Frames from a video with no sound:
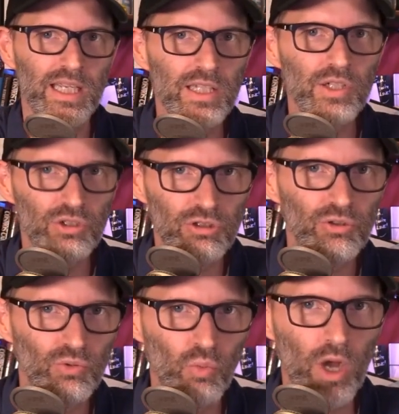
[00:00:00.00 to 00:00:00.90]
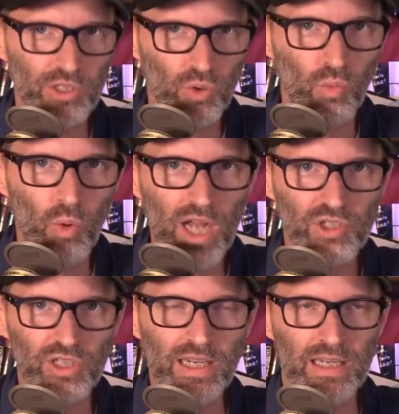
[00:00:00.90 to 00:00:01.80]
into what you're
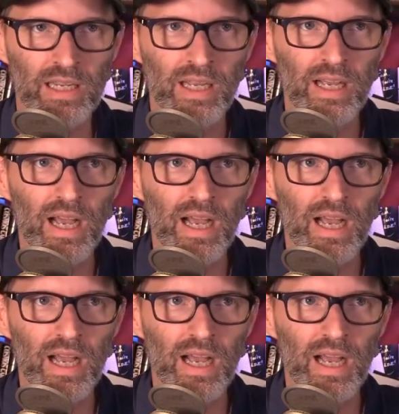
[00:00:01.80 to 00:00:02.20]
watching,